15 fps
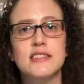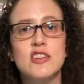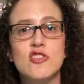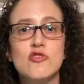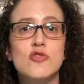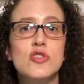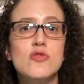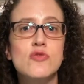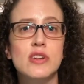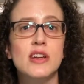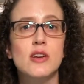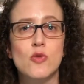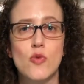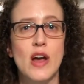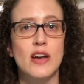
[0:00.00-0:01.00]
her
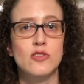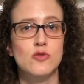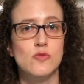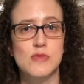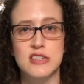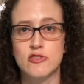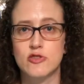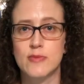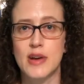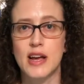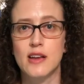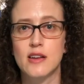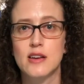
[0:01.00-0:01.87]
unique way to masturbate.